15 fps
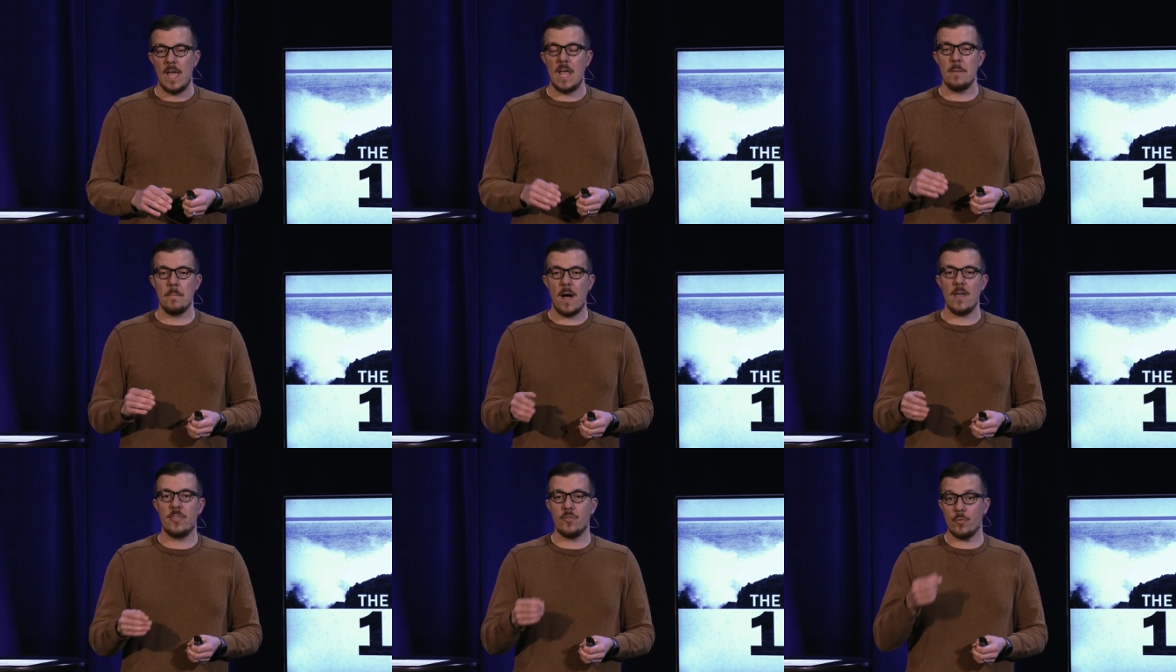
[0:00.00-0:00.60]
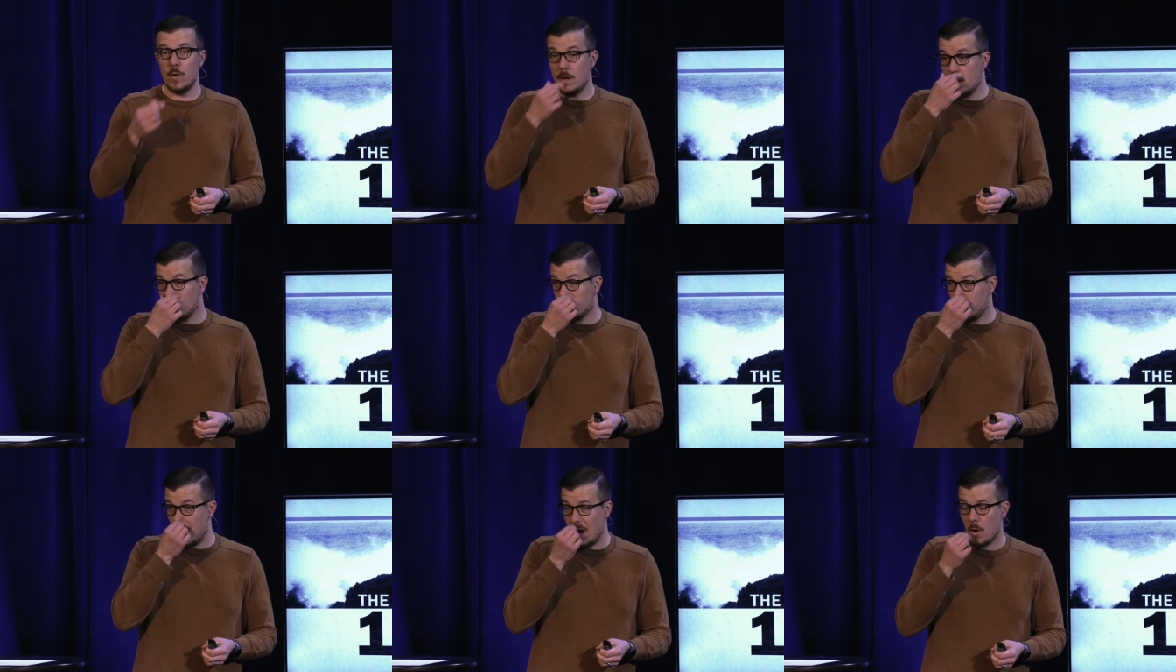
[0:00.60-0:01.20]
in my three
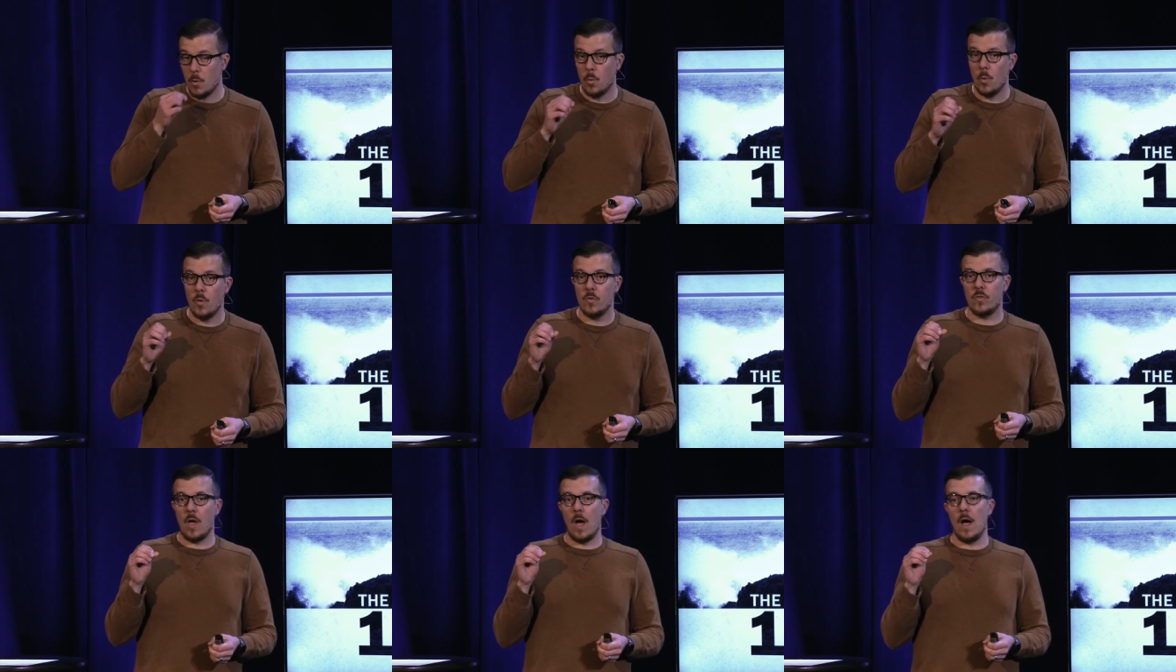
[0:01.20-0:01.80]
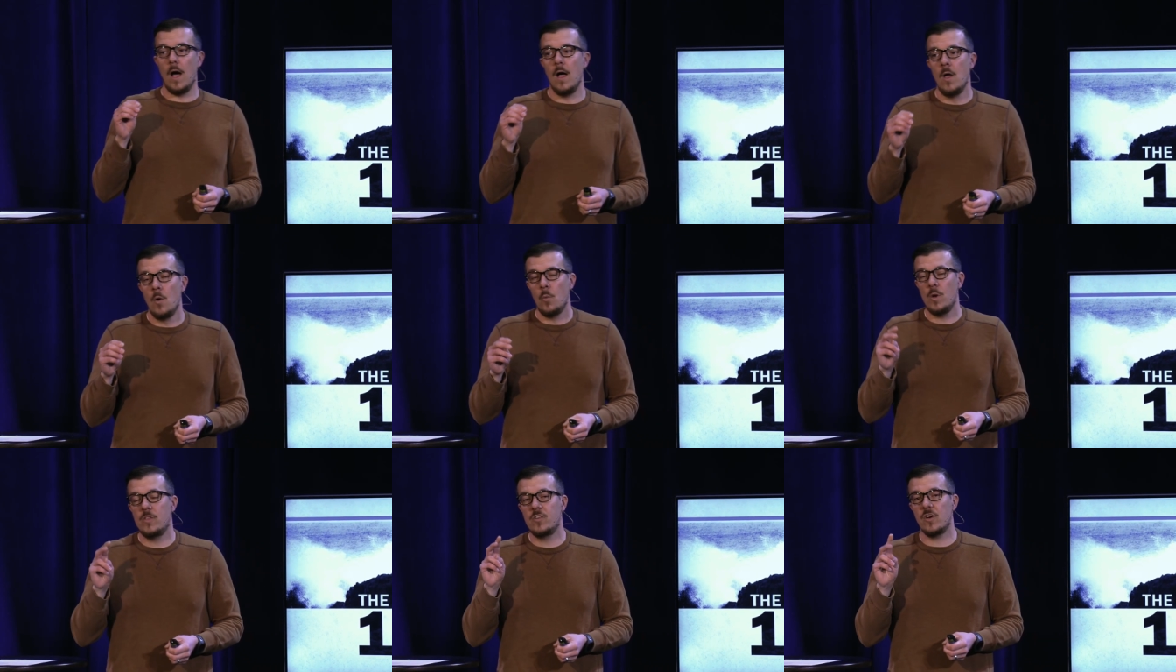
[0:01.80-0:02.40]
years there, uh,
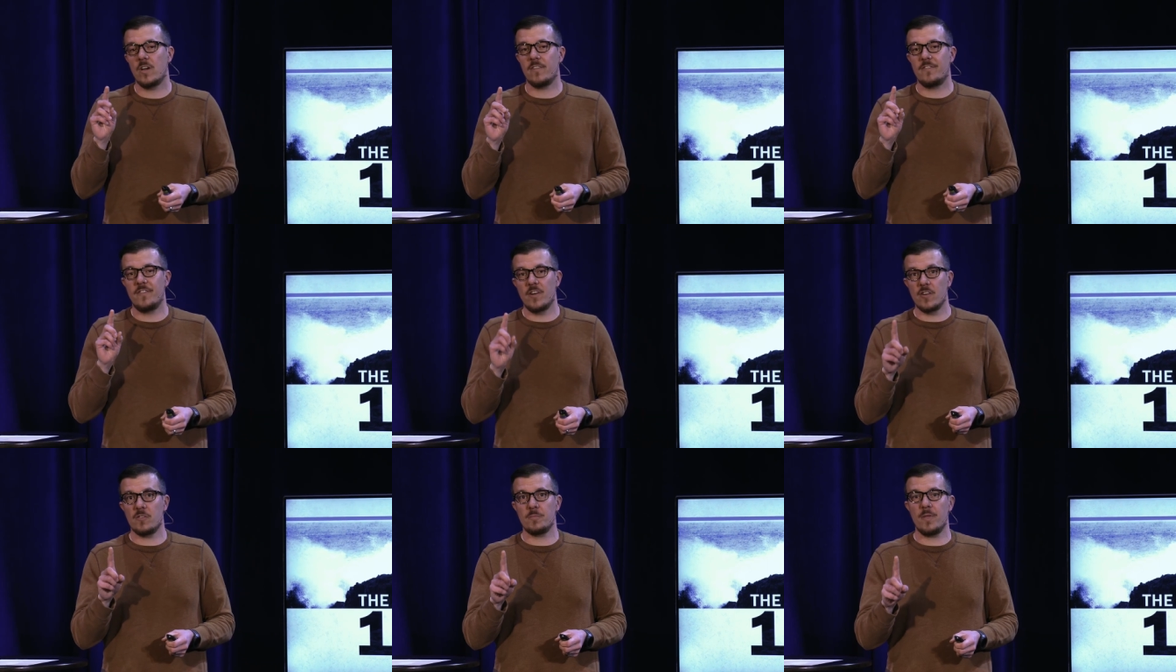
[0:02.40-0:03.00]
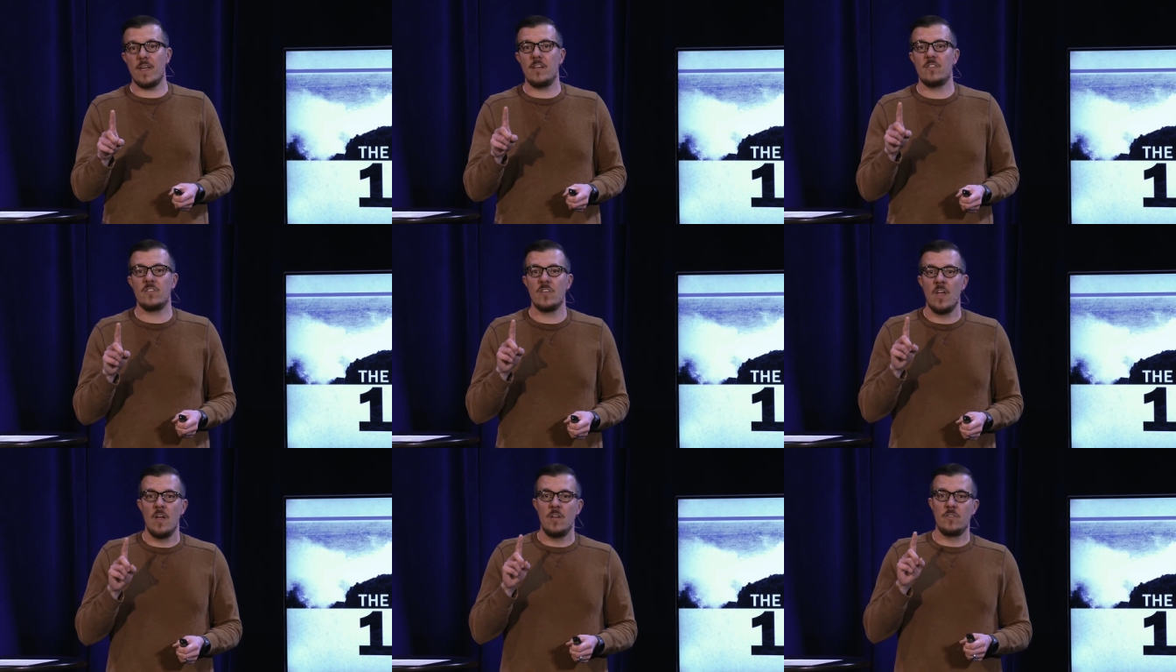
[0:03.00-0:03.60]
we took first
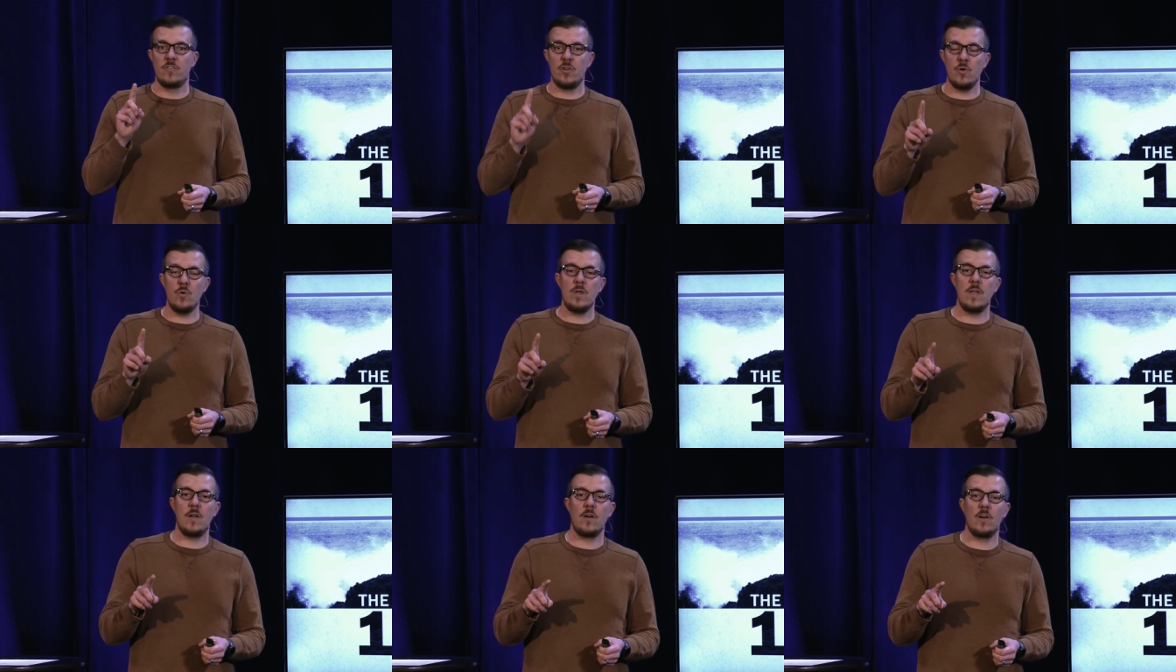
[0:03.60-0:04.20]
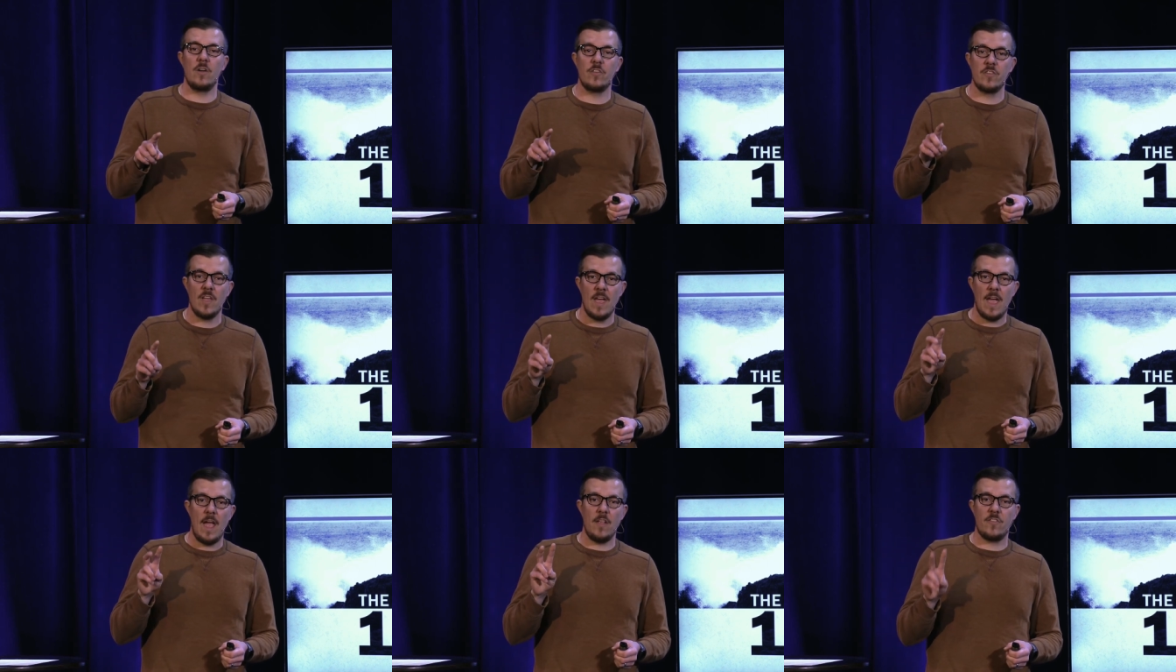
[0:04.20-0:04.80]
place two years
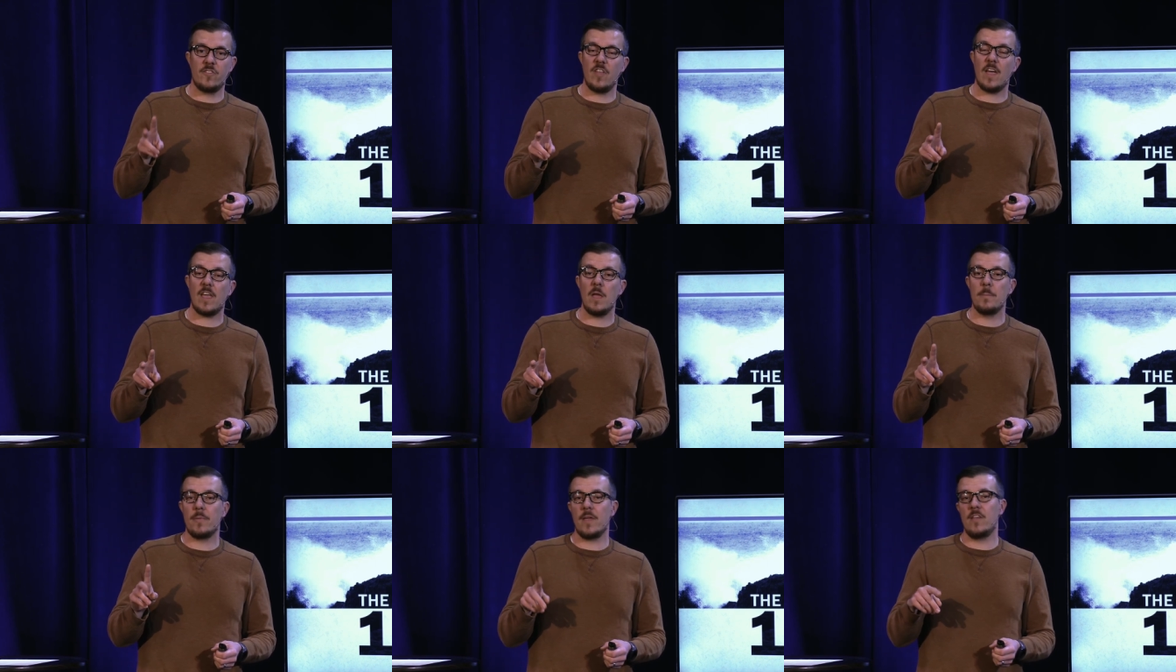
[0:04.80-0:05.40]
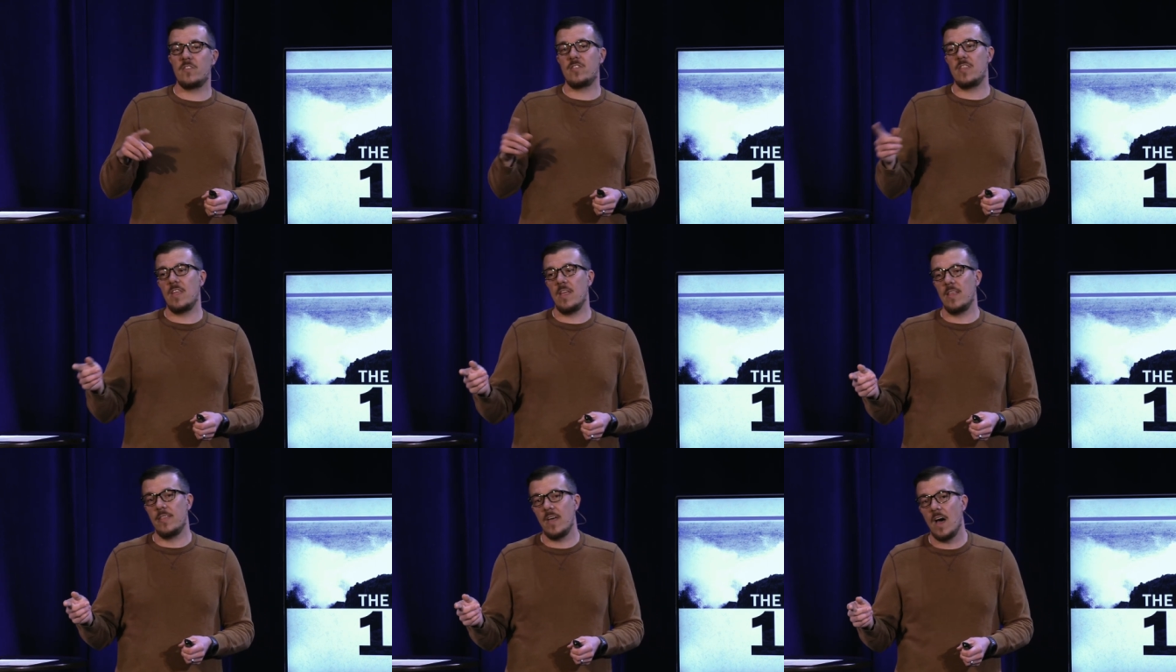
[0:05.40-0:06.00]
and second place
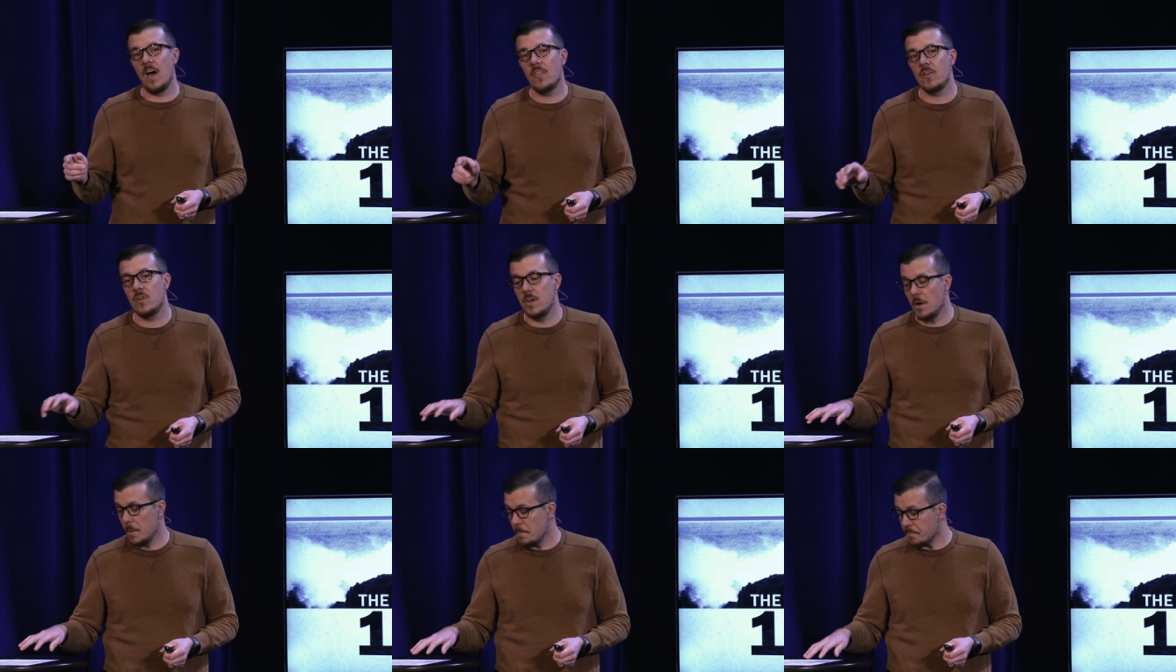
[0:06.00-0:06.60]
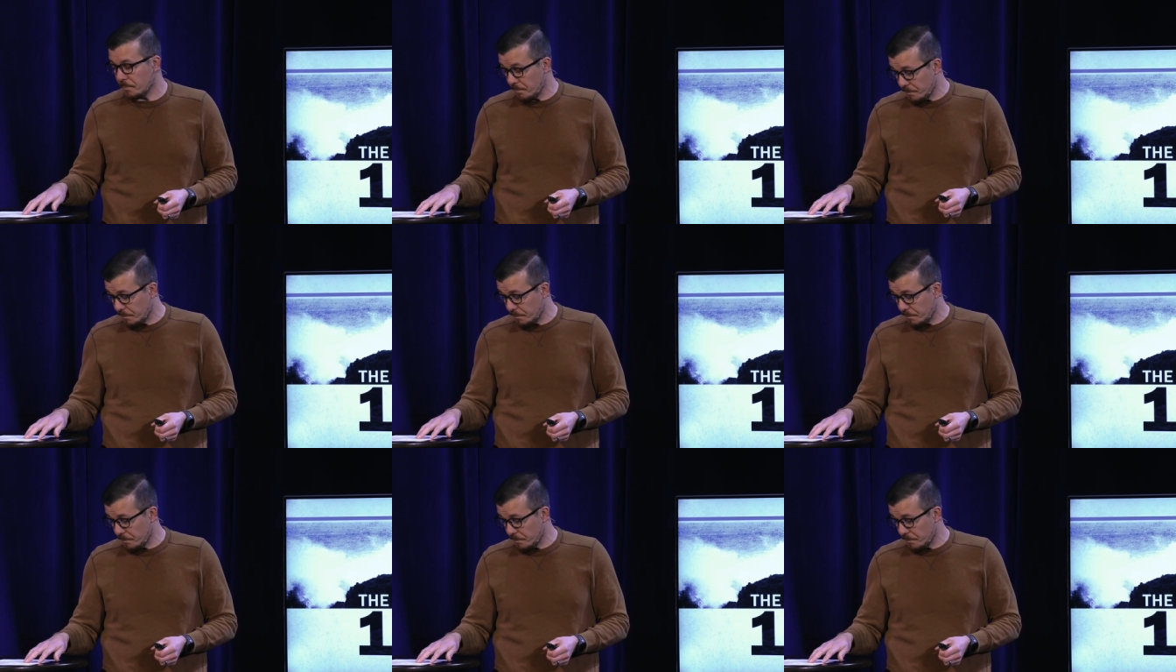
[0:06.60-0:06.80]
the, the other year.